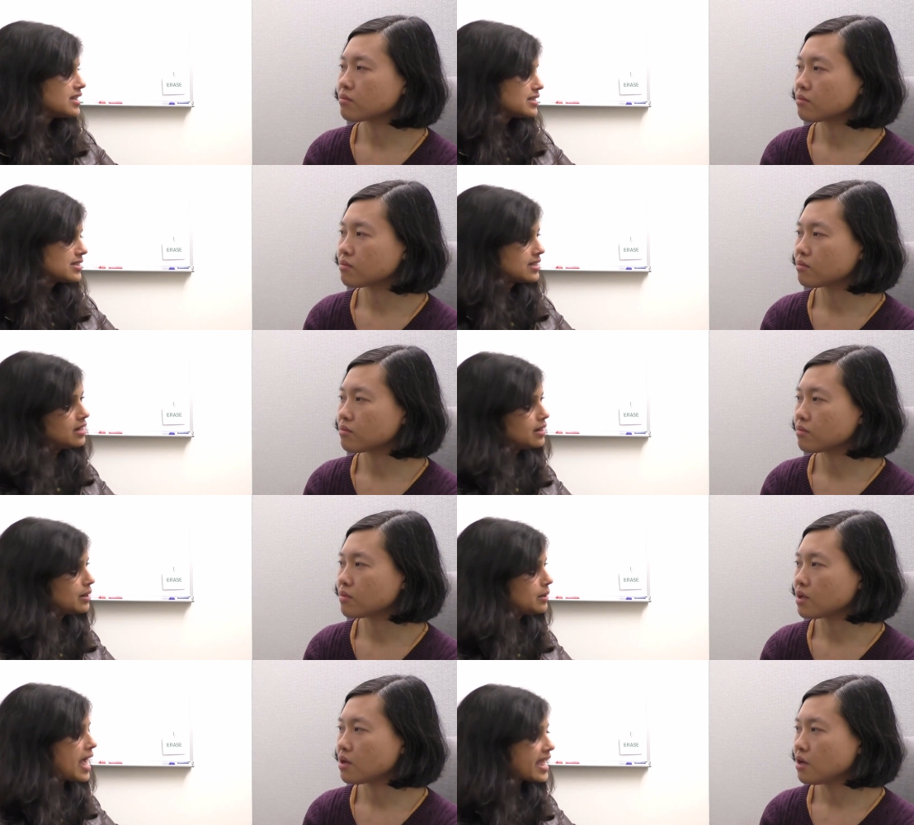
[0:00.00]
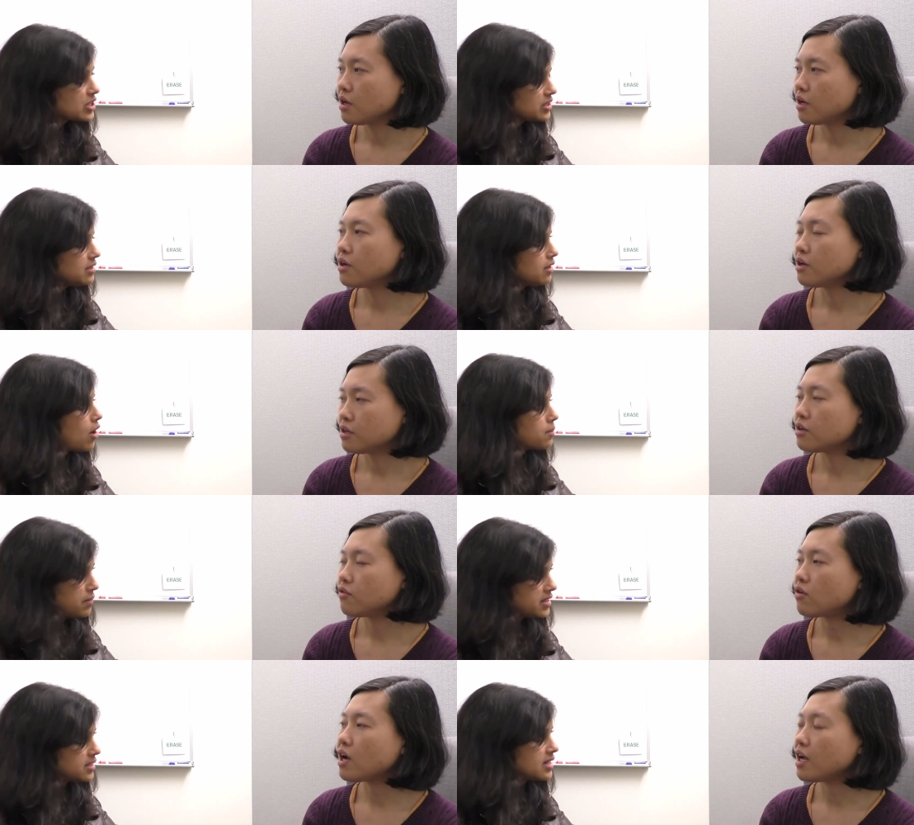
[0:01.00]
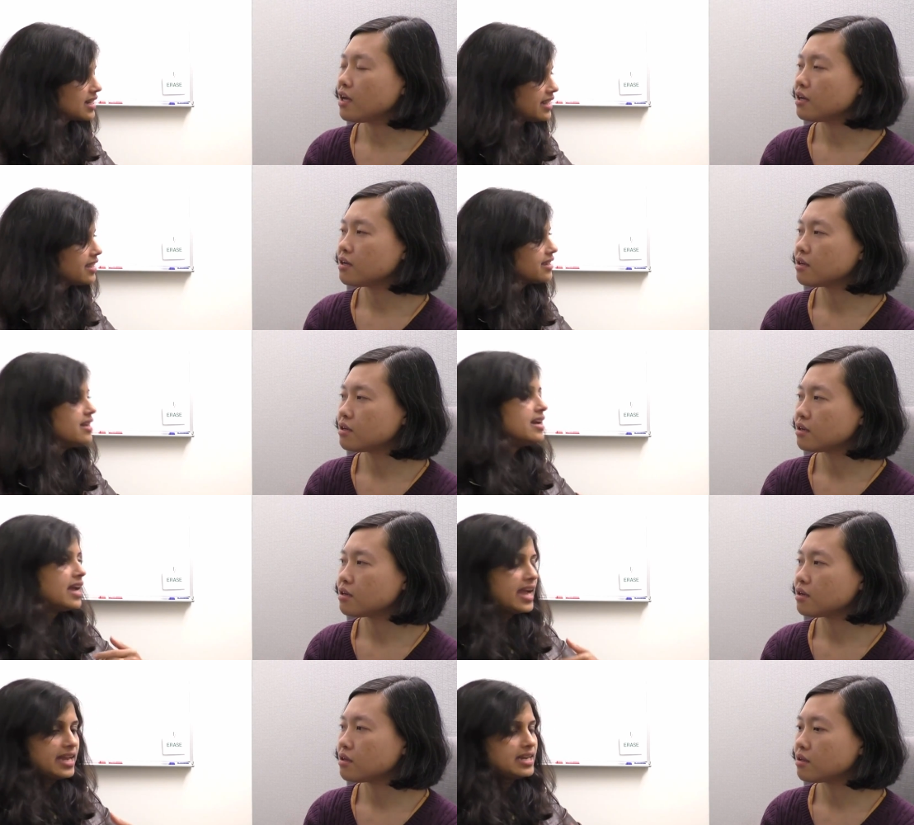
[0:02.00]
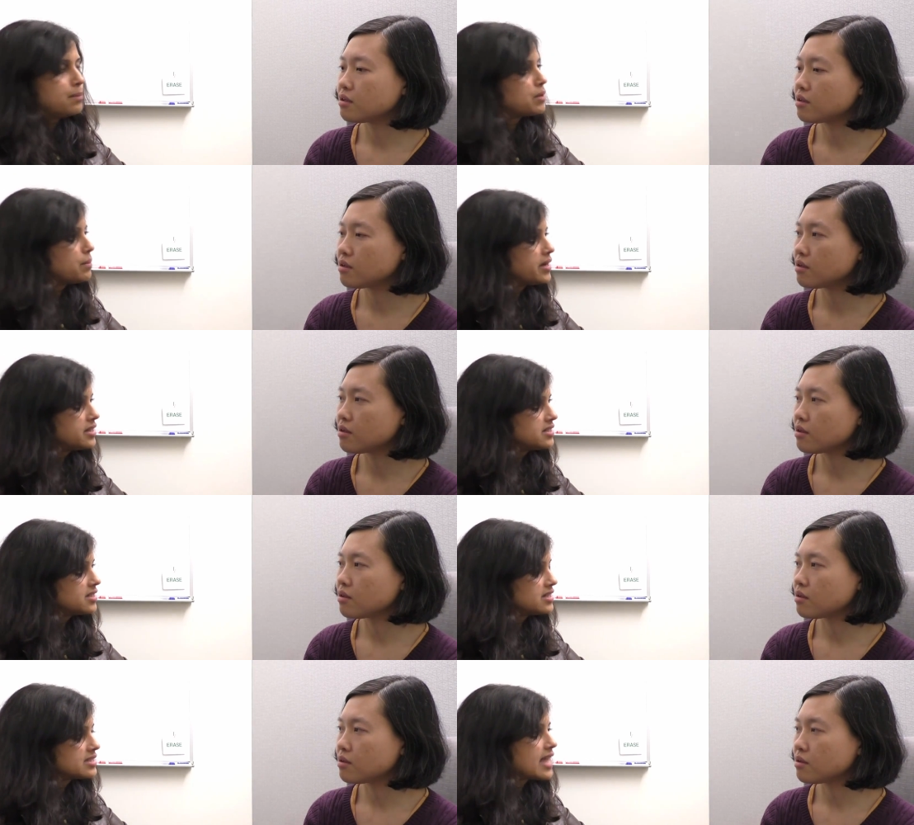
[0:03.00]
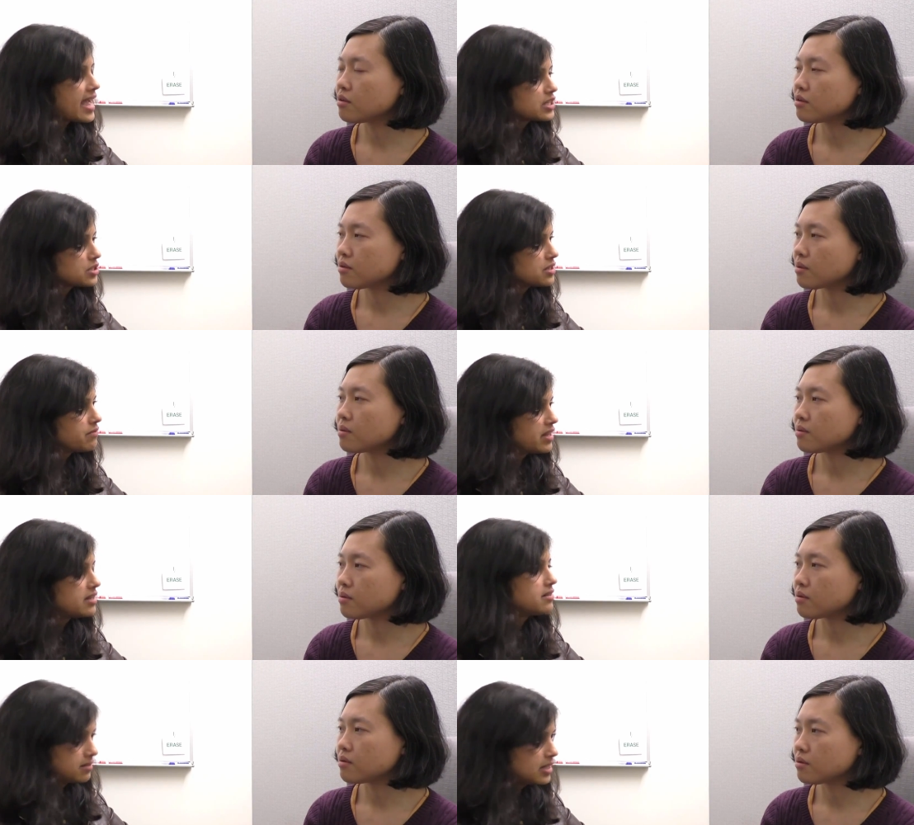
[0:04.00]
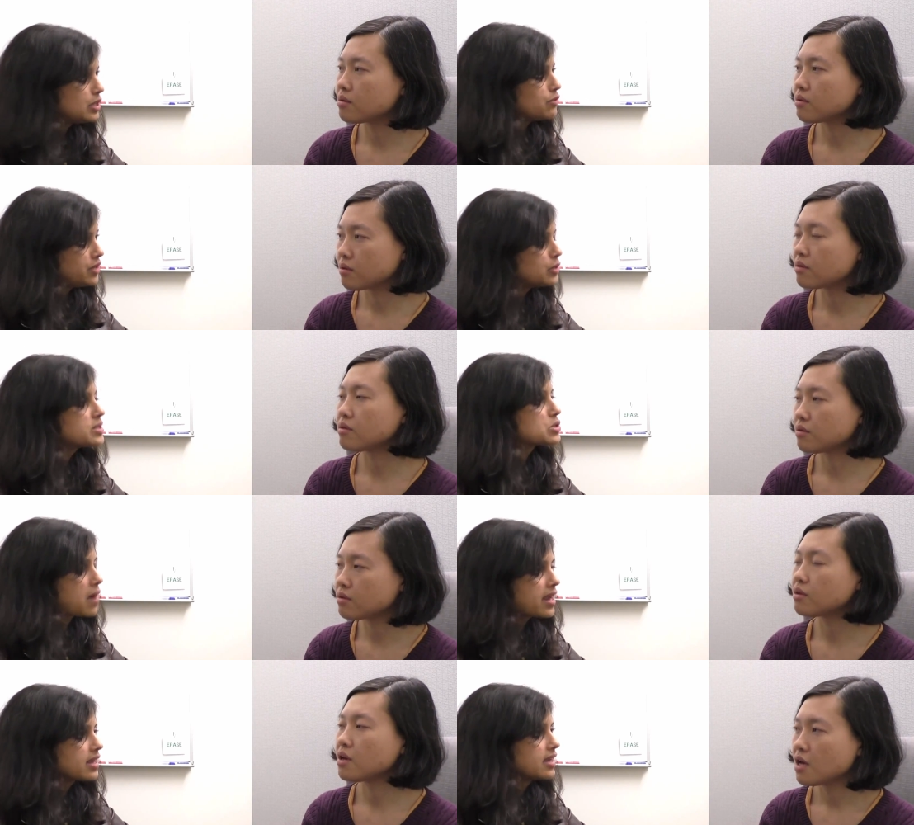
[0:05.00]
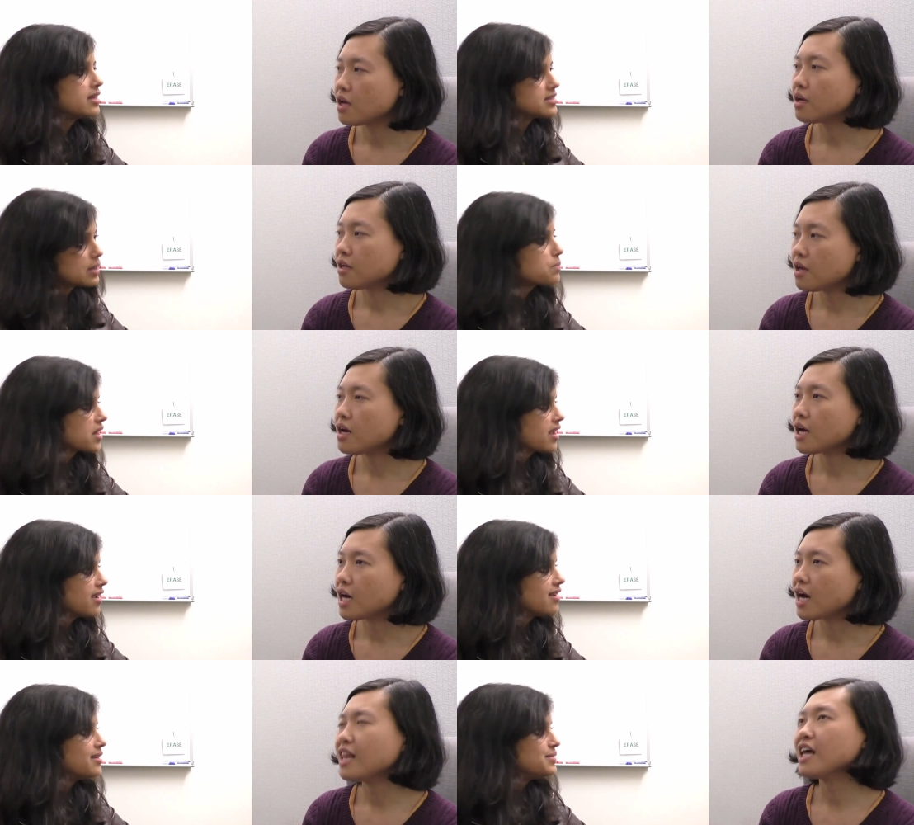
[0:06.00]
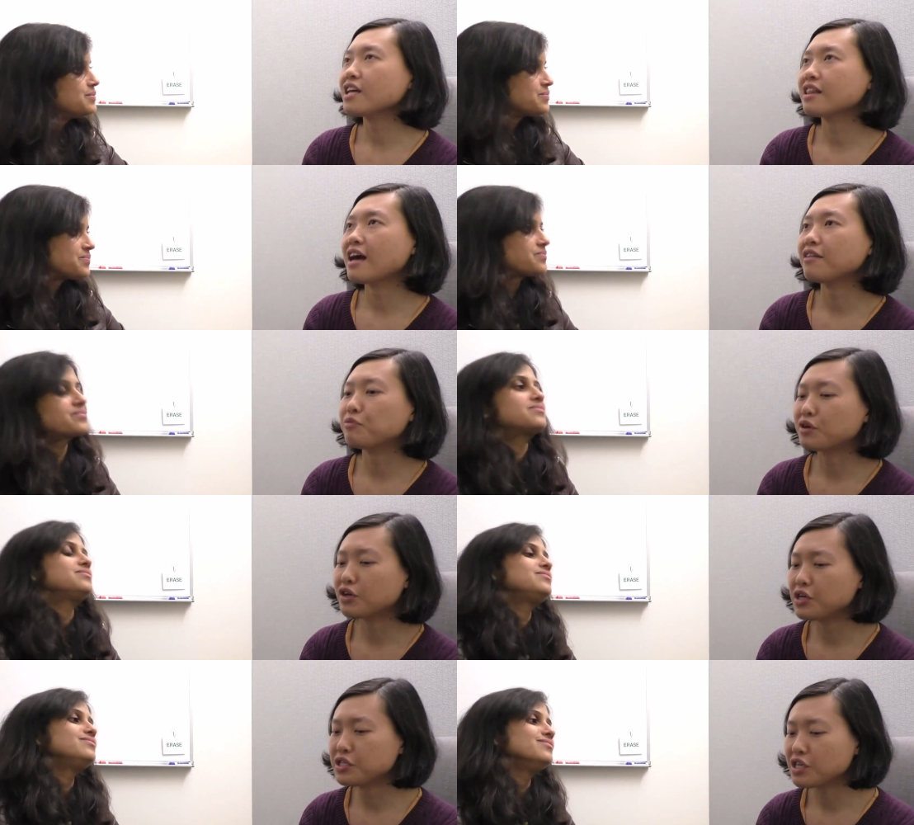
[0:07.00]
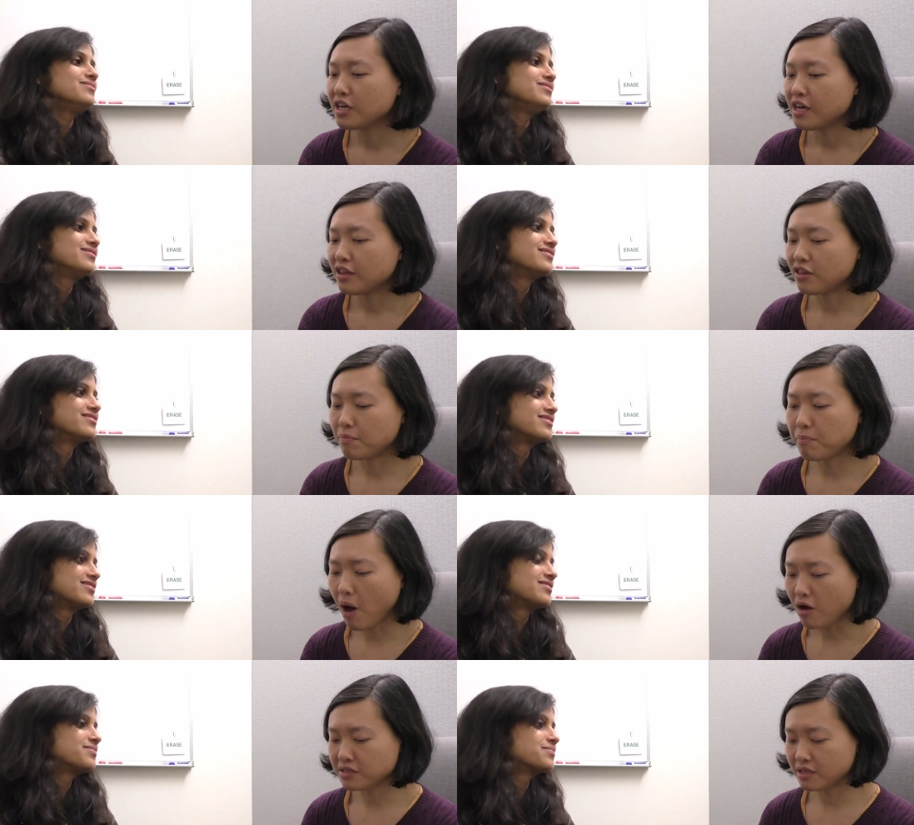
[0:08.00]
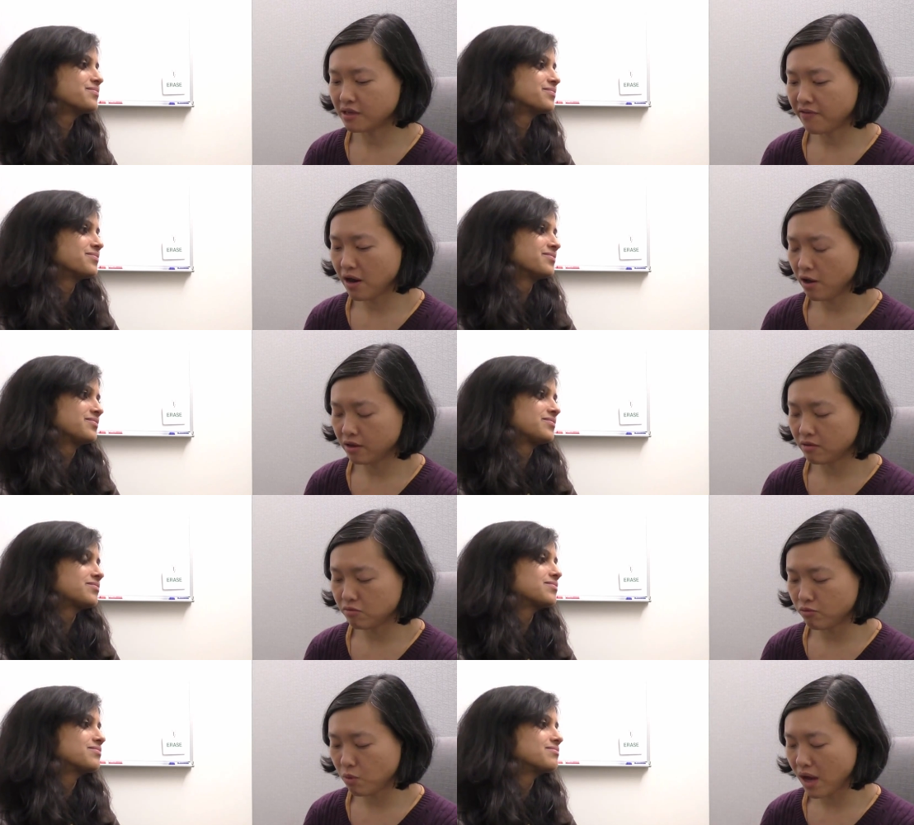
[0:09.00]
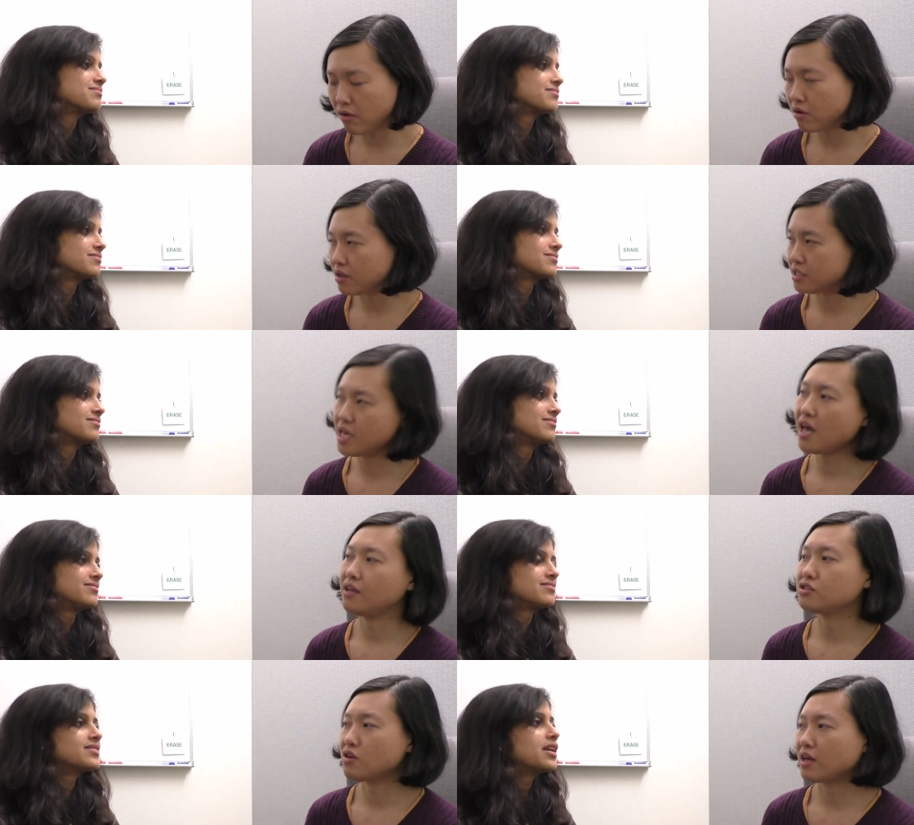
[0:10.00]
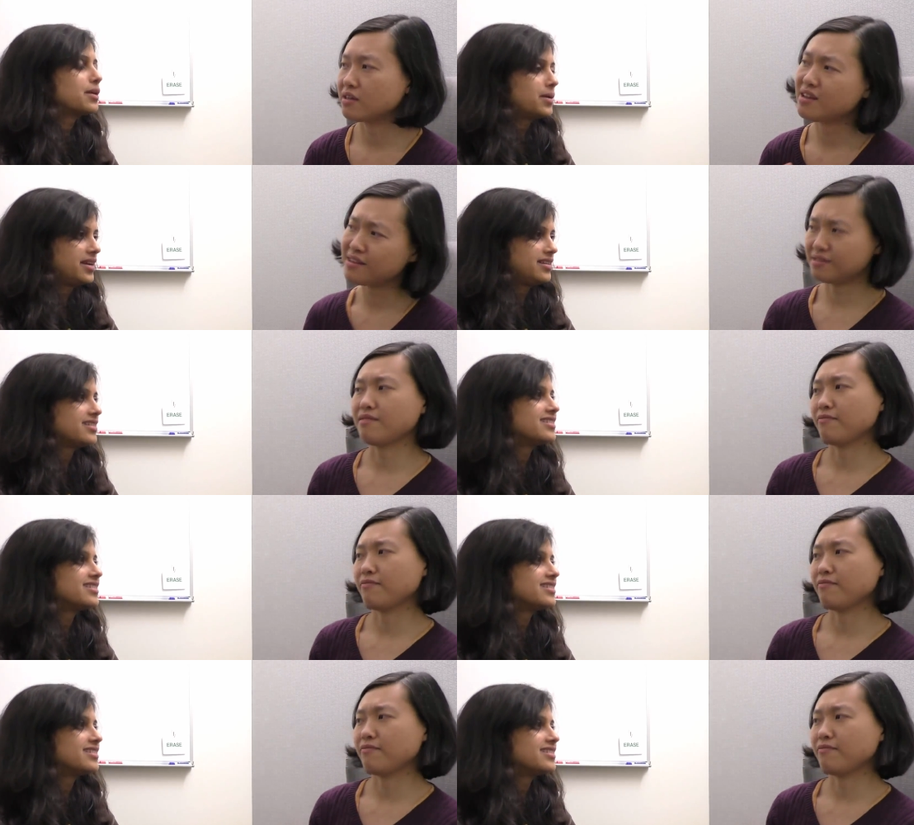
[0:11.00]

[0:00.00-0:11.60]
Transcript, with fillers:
Speaker 1: this uh, action on button right. click and implement this action when the view is
Speaker 2: tracking something. Yeah, I like that because the boxes are very well contained, so I can right. test